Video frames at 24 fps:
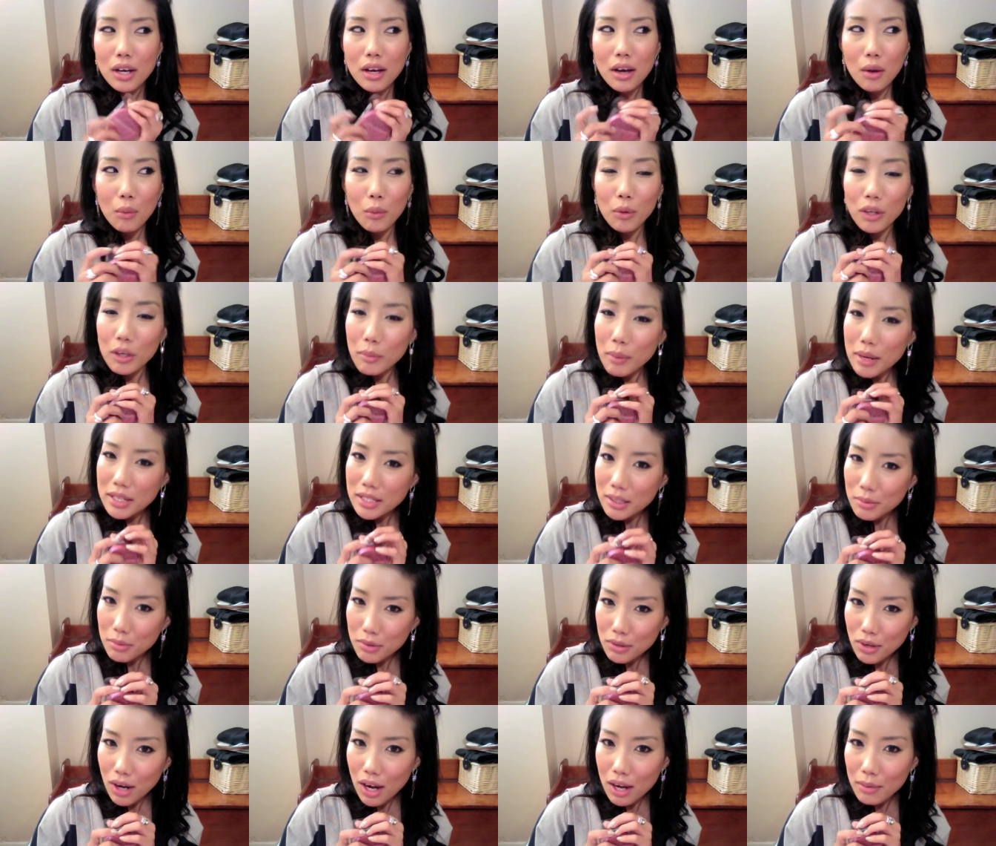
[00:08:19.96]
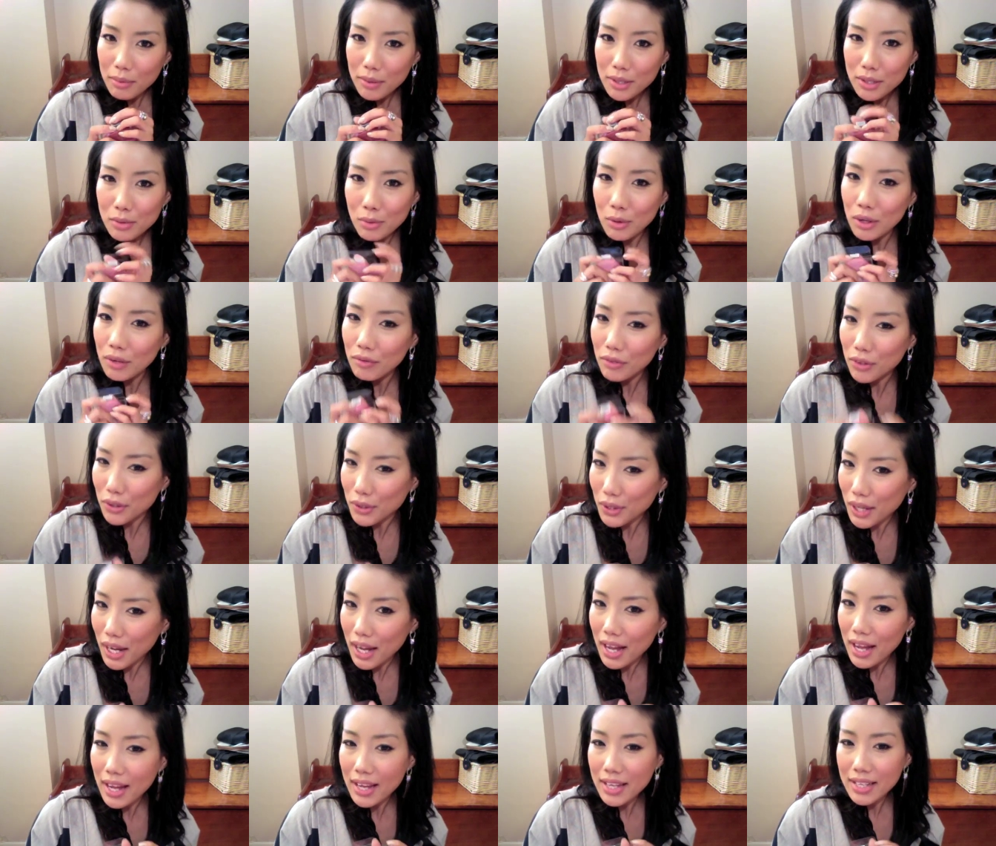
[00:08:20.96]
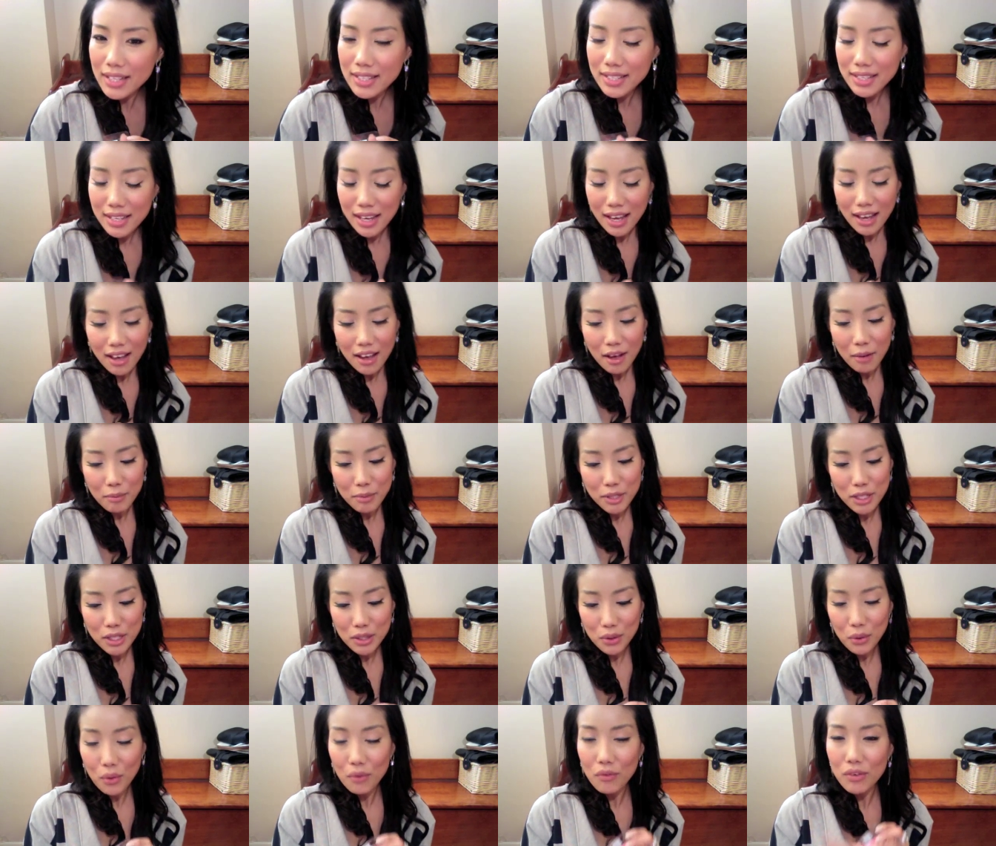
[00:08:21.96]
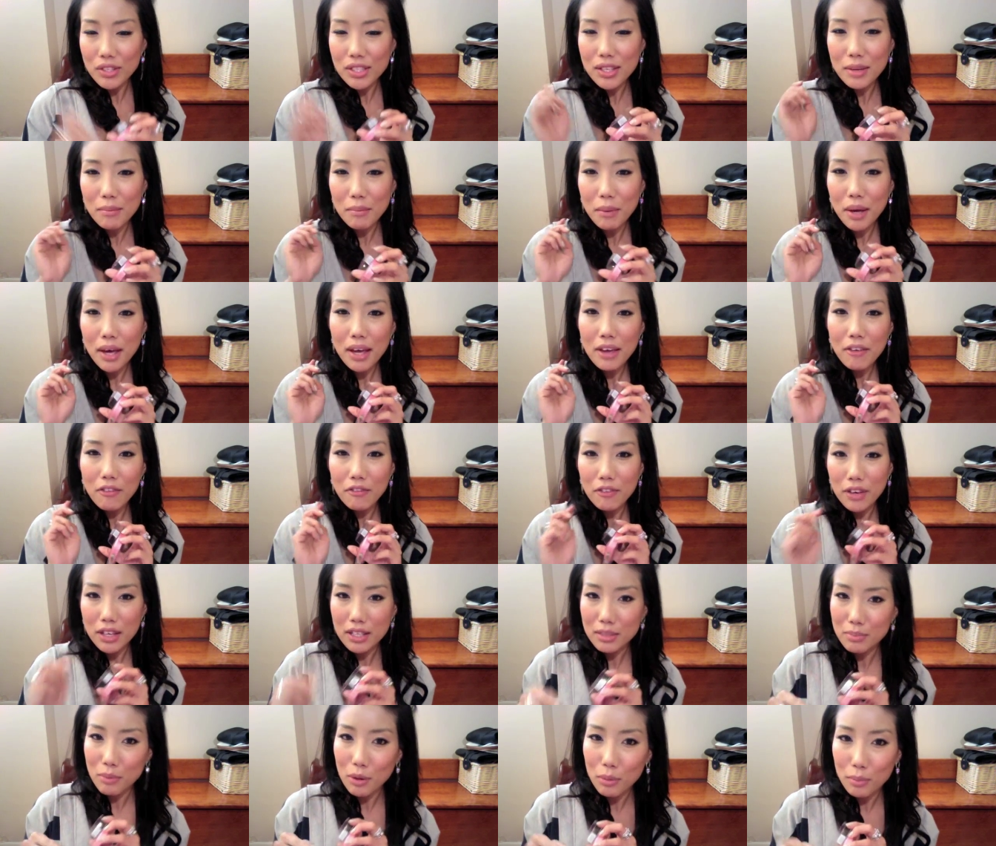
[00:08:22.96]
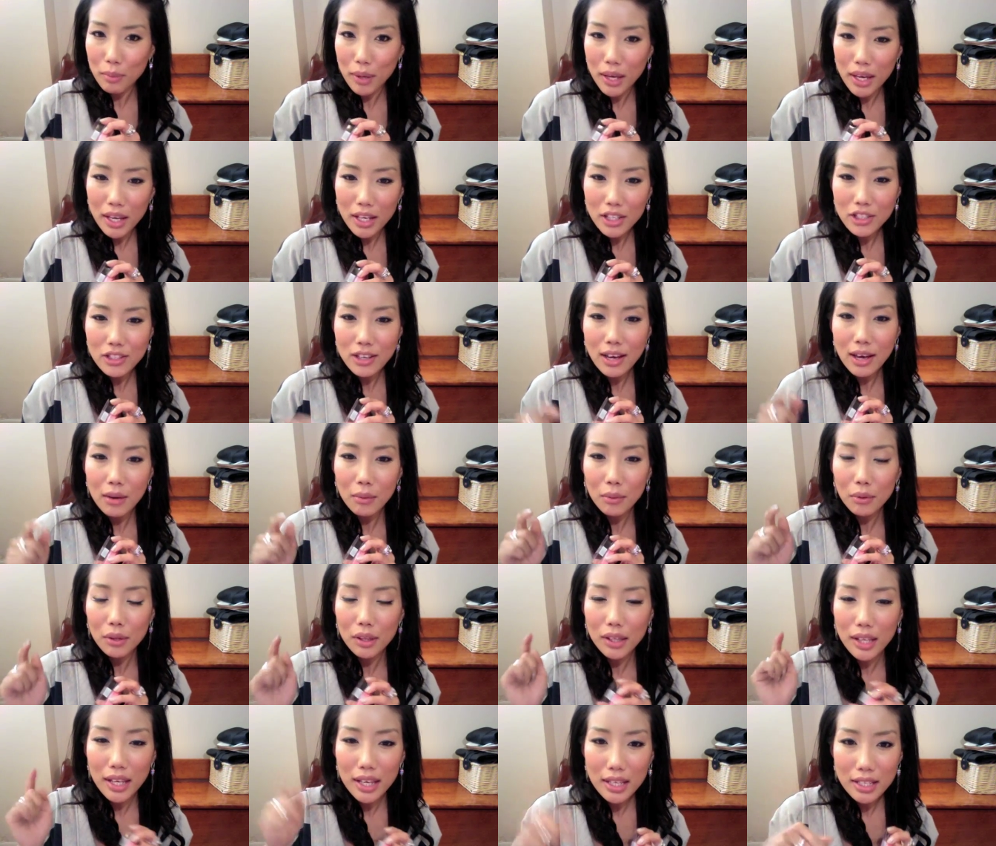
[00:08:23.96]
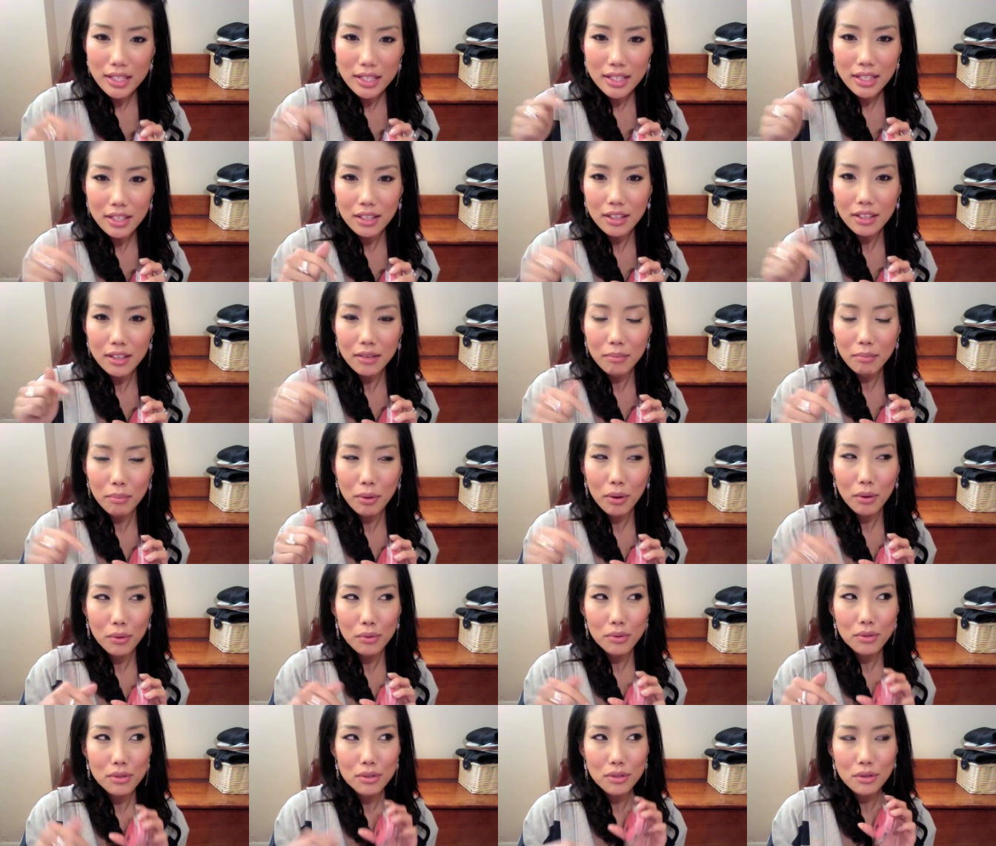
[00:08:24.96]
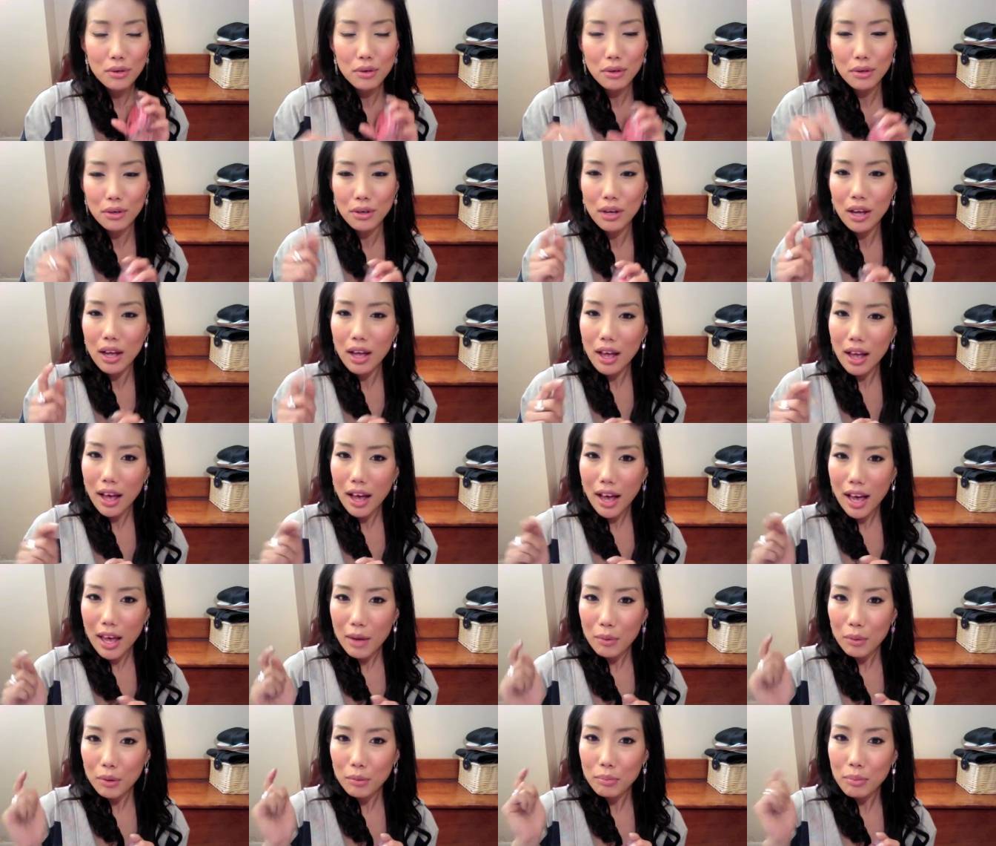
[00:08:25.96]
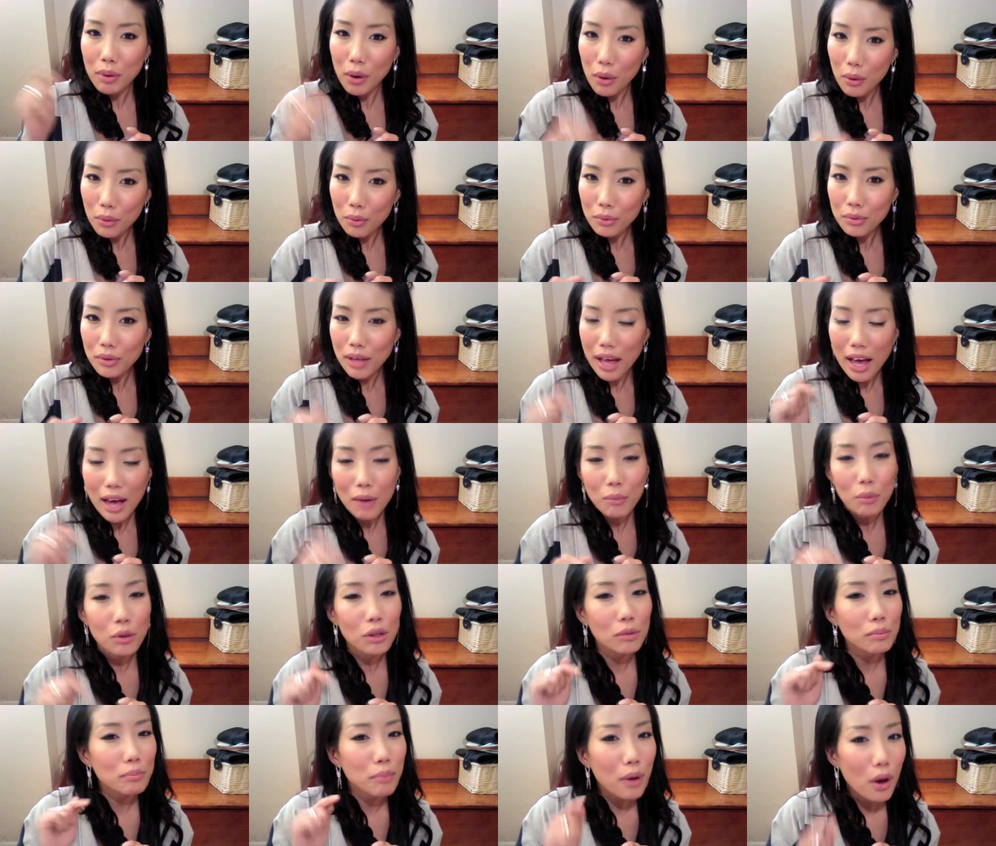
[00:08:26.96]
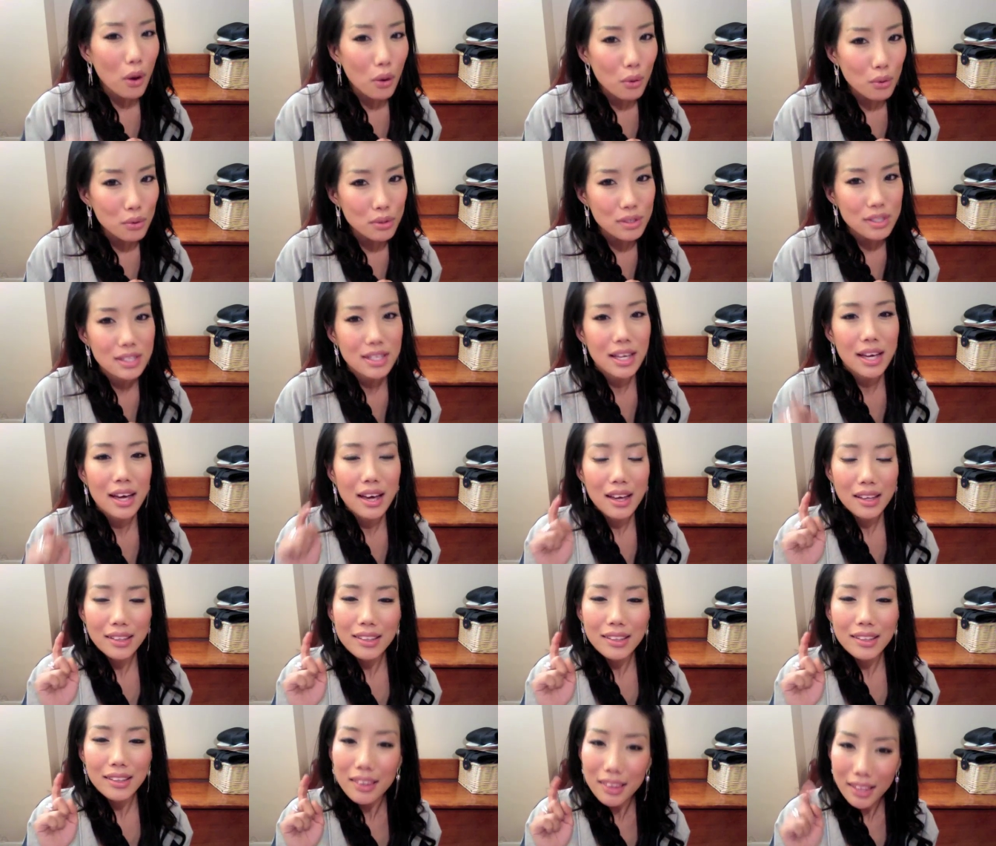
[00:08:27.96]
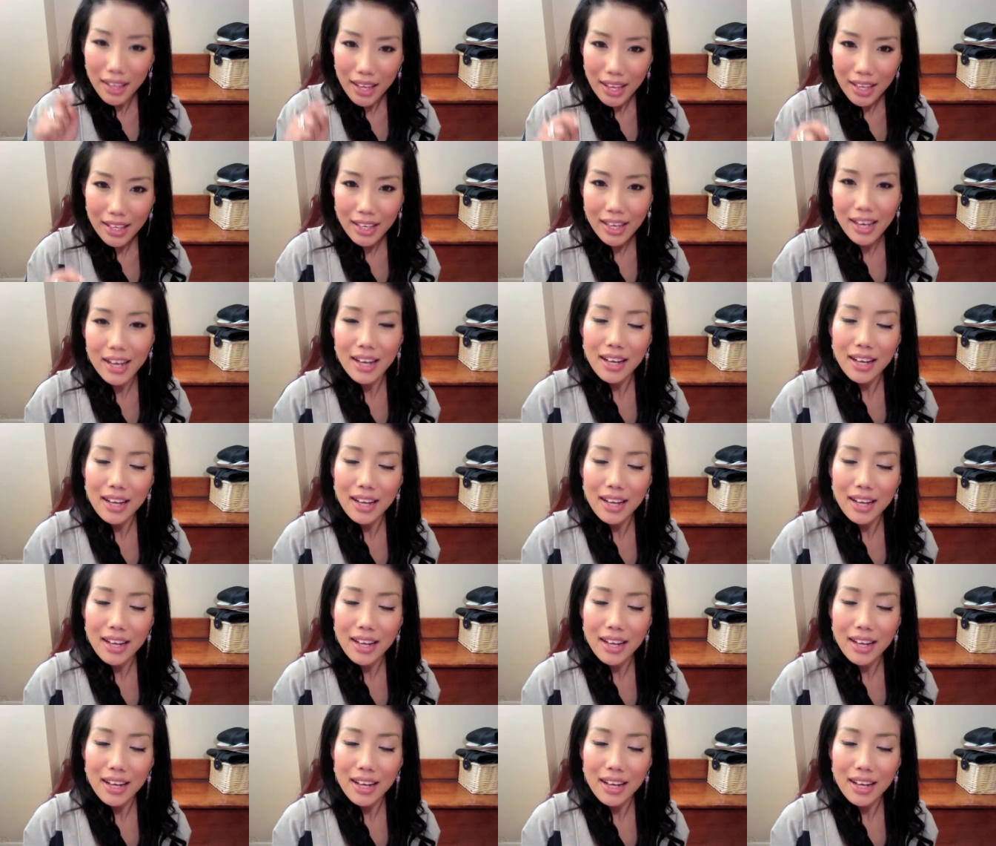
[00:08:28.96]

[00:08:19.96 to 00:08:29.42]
one of my subscribers, one of you guys. Um, just go visit my Facebook page. I will link the post, or I will post. I will post the link